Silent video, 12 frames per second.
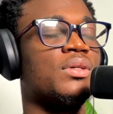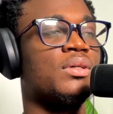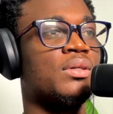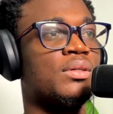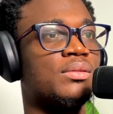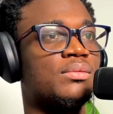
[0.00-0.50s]

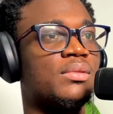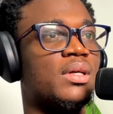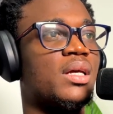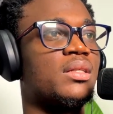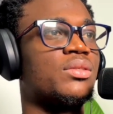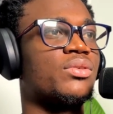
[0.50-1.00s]
the
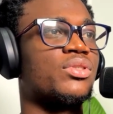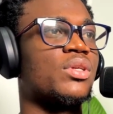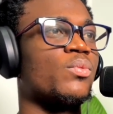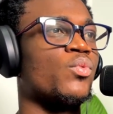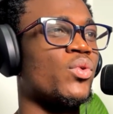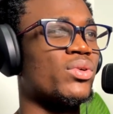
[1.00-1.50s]
editor
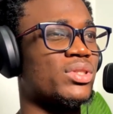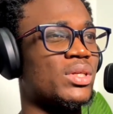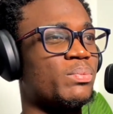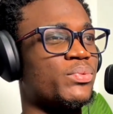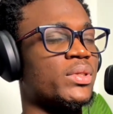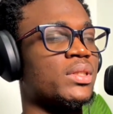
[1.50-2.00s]
word
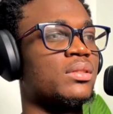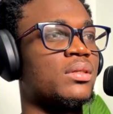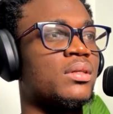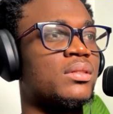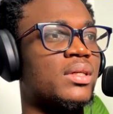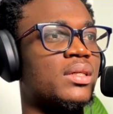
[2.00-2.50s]

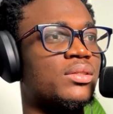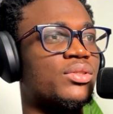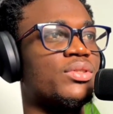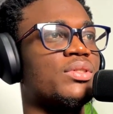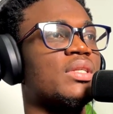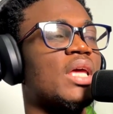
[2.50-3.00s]
separators and
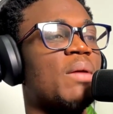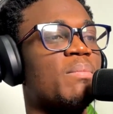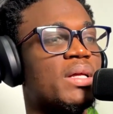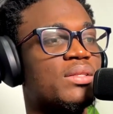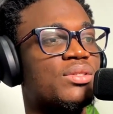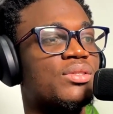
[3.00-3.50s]
just
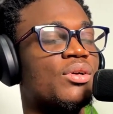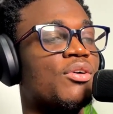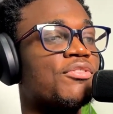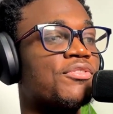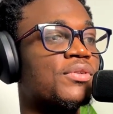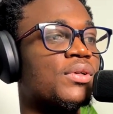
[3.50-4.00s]
emit
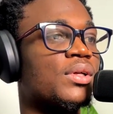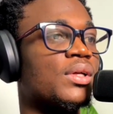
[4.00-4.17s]
stuff.